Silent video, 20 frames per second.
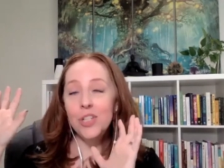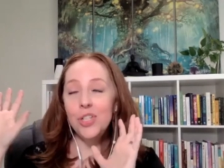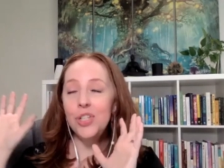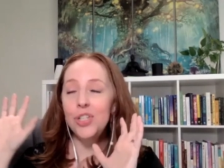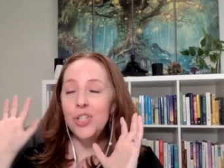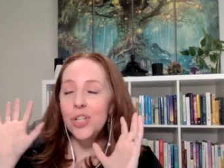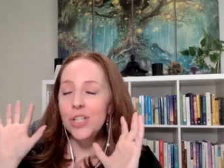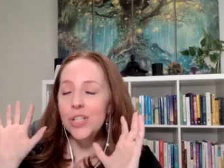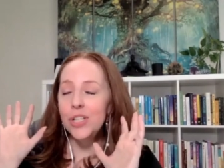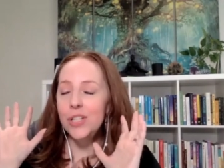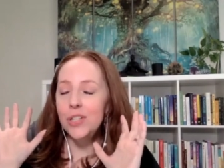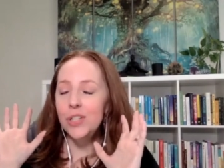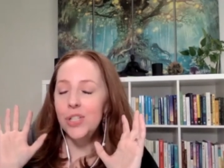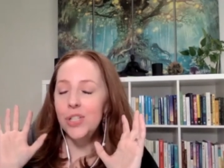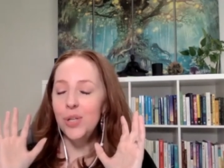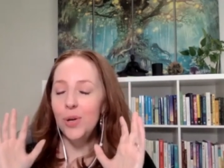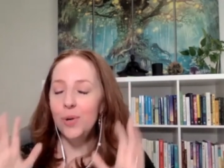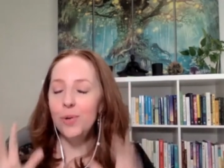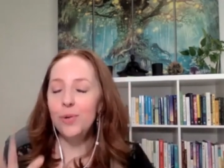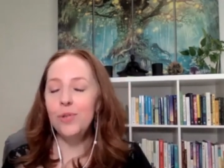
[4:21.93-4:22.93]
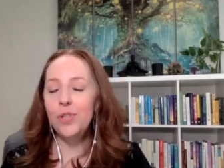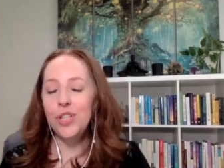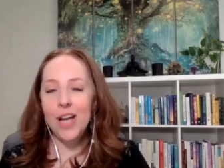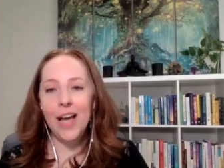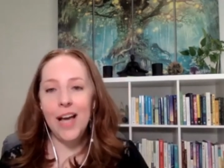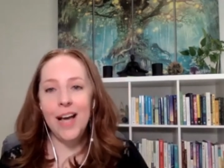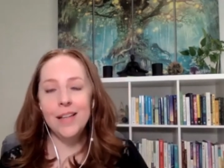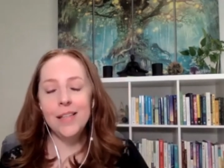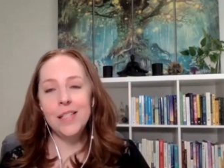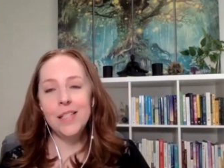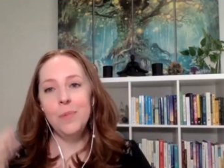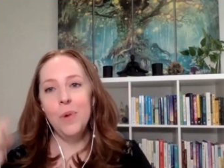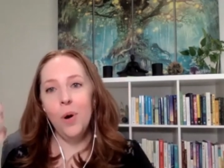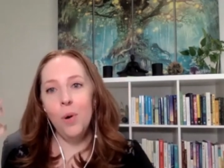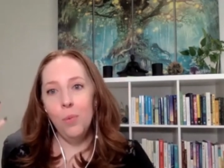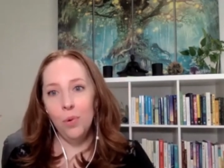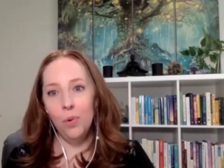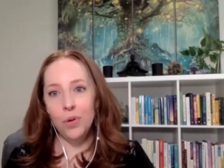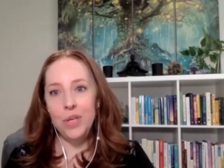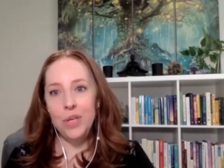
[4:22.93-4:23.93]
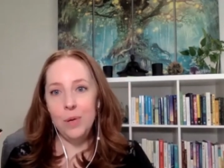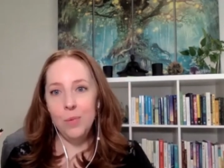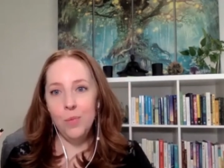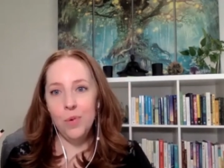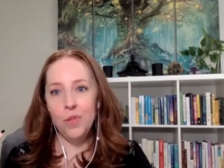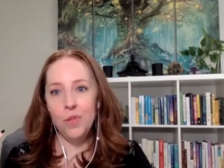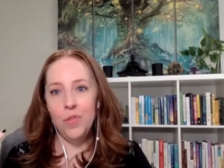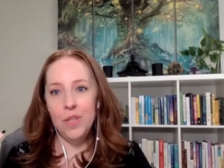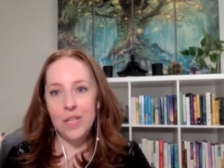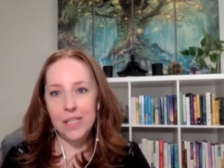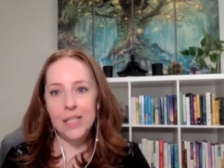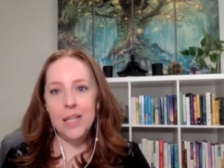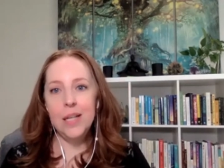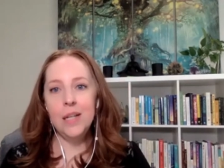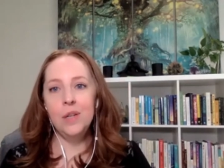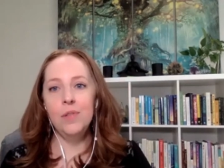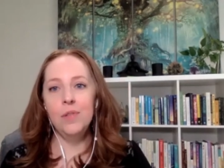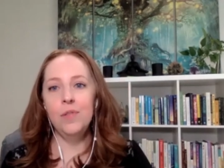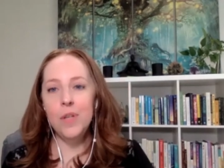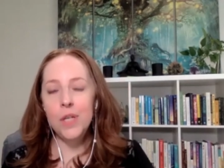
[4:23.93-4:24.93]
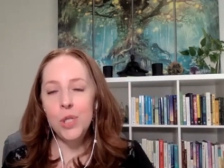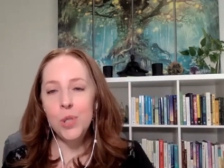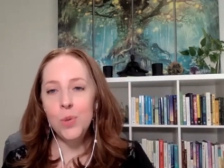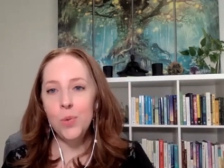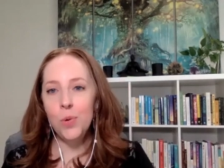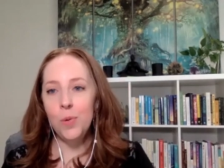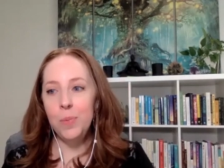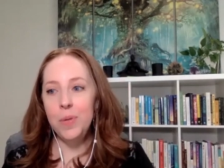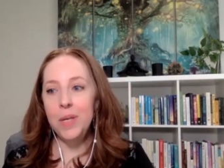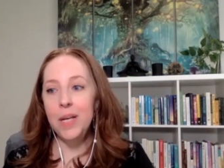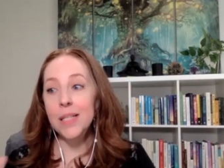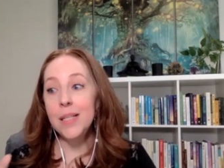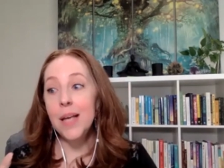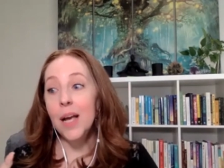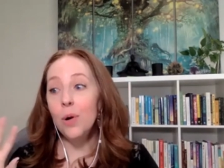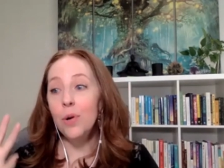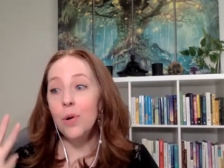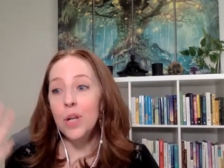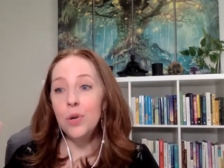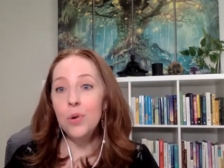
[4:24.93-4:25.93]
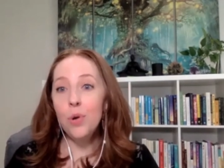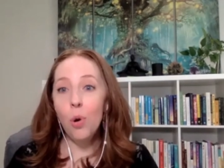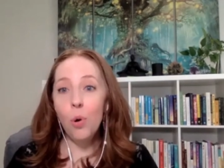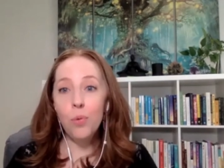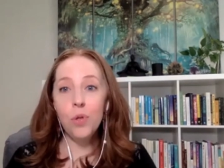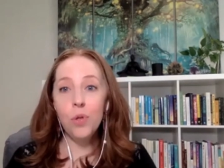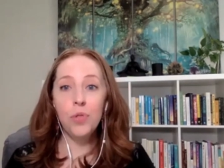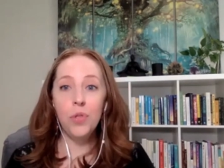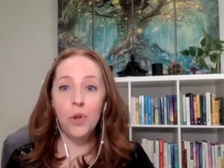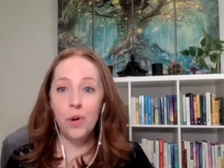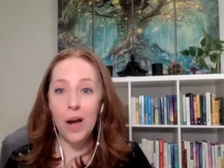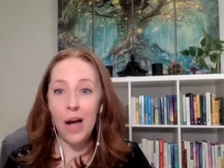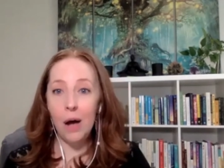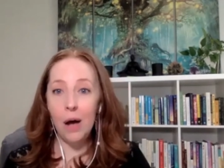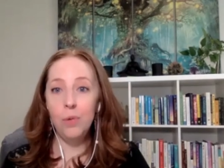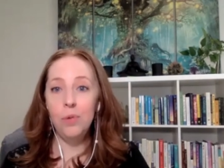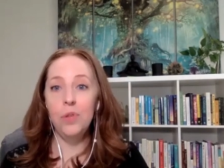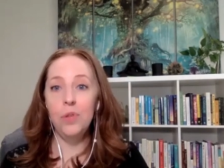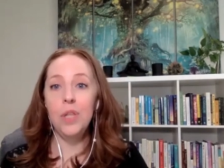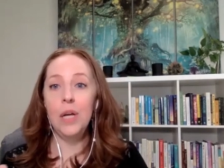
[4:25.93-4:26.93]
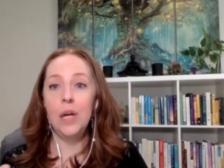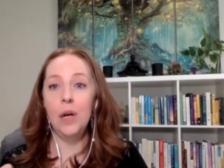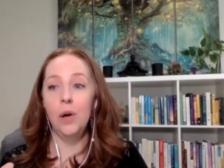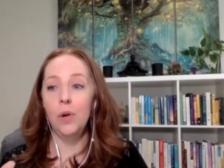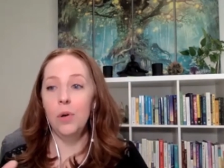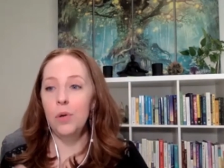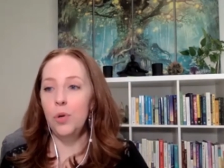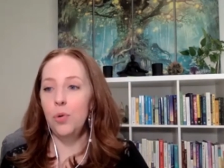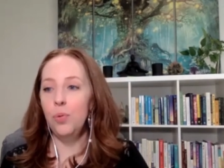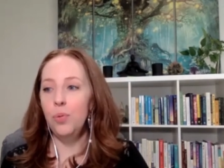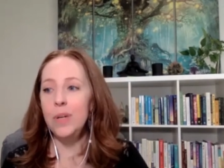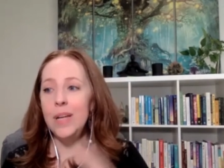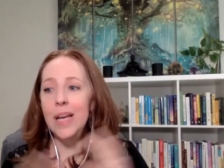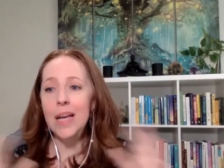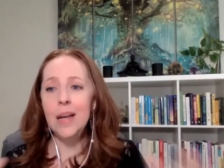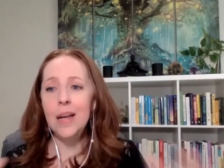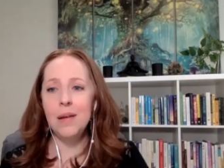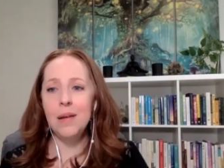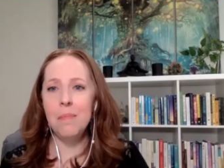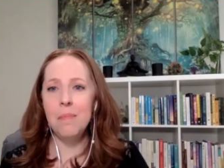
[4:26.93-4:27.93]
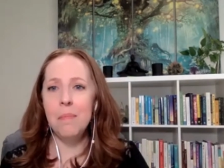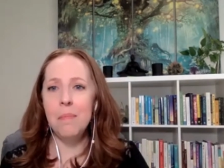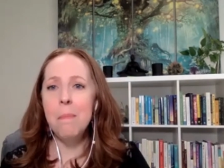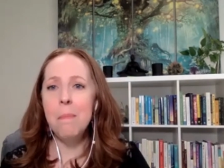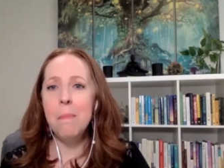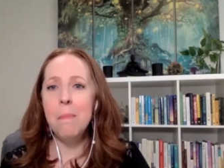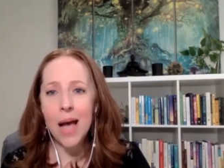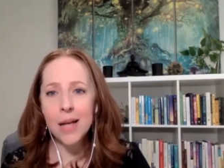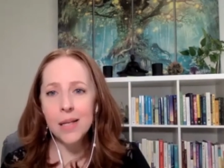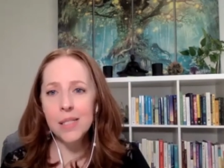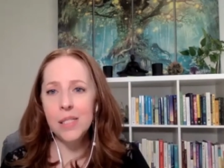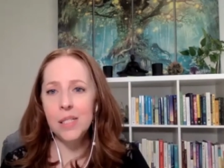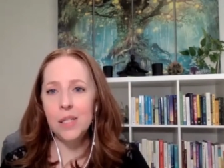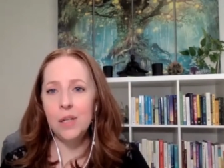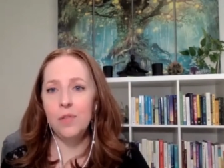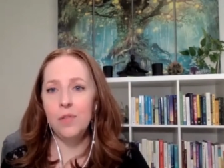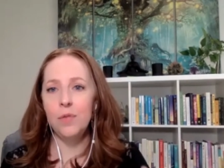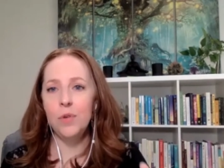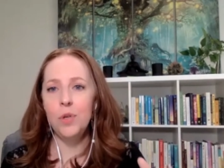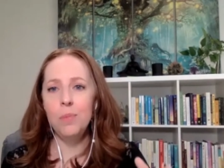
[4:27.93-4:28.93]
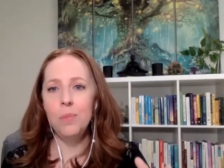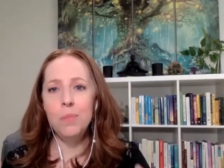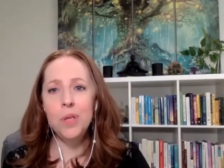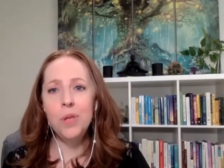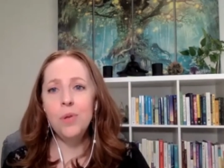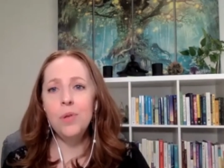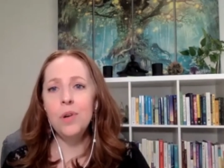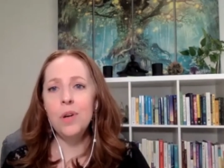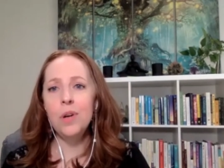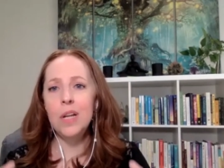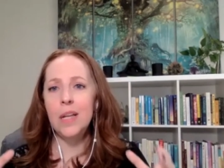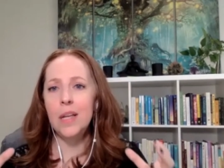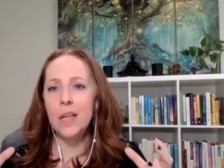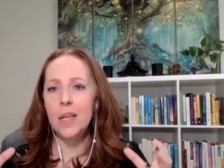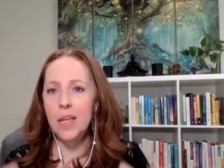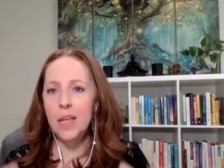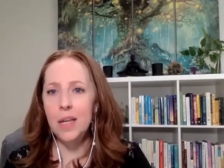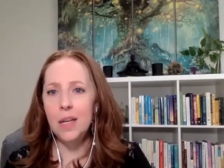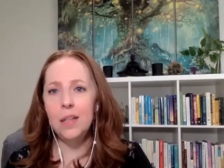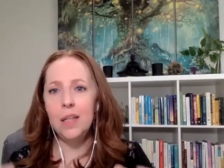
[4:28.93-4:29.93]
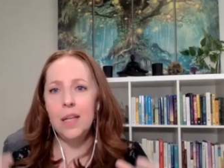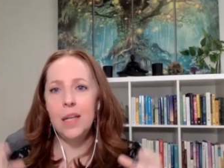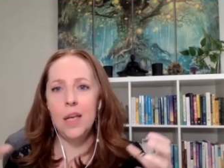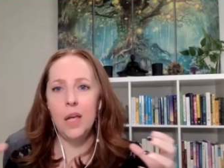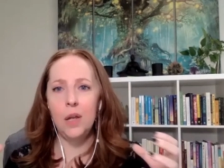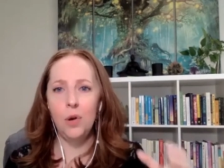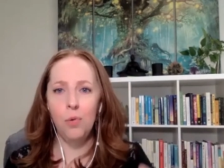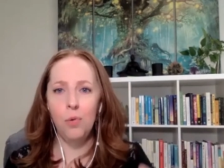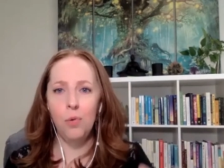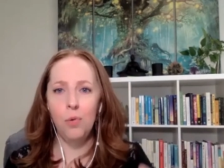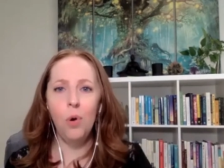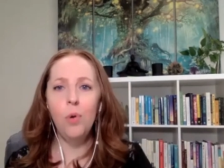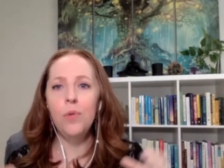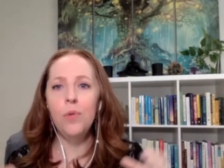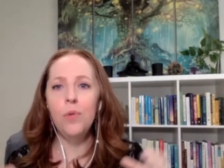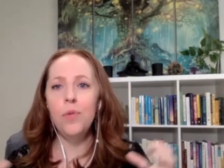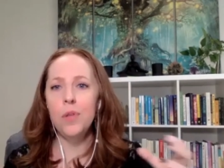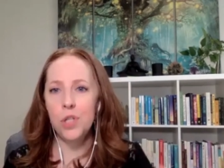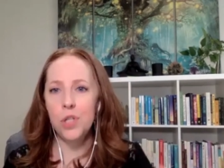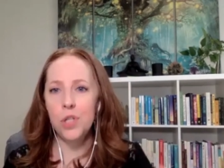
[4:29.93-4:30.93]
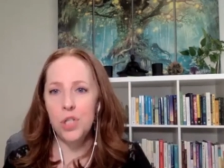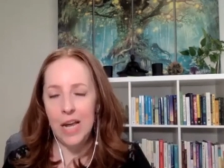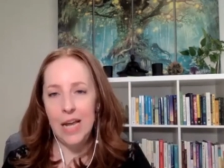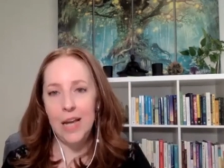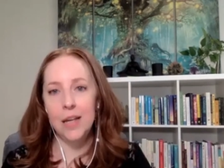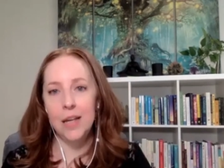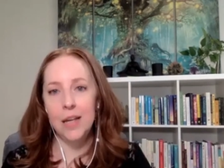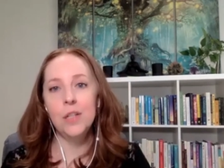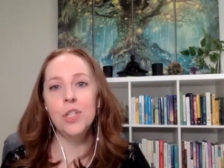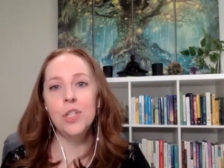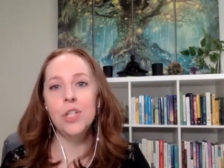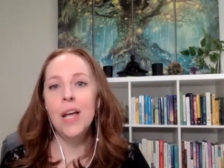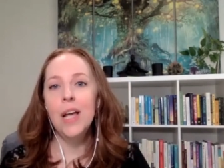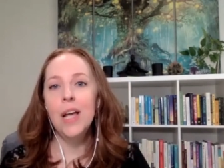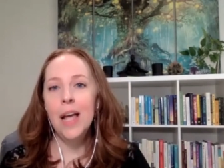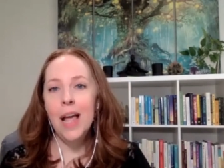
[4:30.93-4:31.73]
just so jazzed about working with this individual because I already know that they're out there creating massive community healing and growth and change.